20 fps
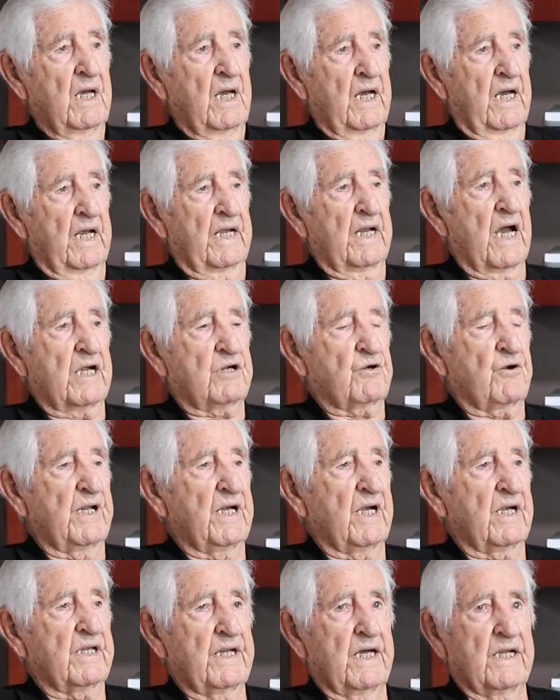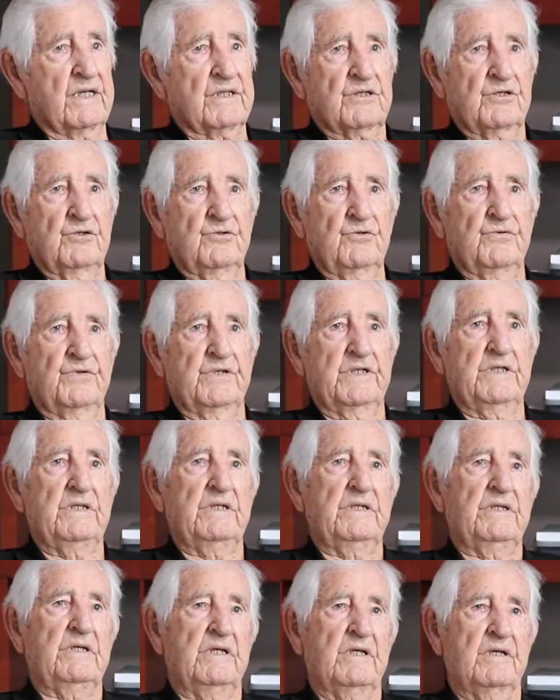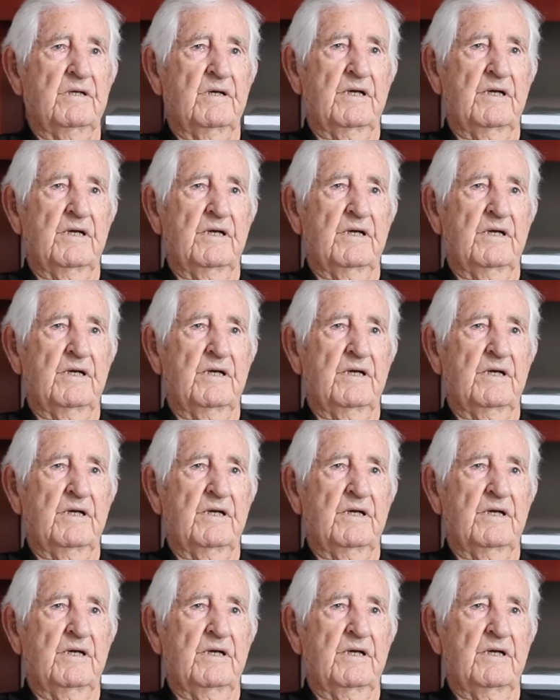And I credit that to the